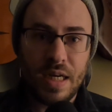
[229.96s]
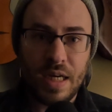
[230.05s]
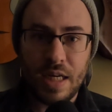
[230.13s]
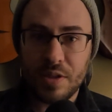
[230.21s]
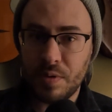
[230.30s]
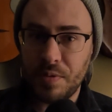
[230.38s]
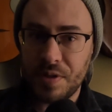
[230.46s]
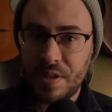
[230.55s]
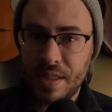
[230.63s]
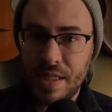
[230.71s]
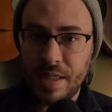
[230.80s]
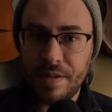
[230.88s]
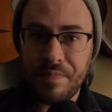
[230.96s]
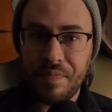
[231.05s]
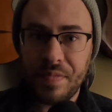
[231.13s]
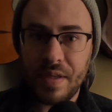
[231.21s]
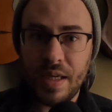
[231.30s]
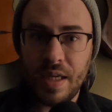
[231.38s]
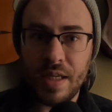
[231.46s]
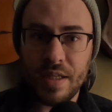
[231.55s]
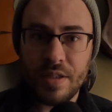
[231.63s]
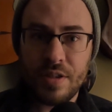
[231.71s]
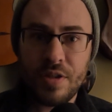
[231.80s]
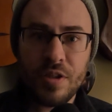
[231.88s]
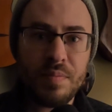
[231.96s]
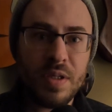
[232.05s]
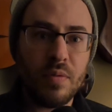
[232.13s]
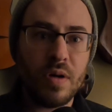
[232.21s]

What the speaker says: As we will see, it could be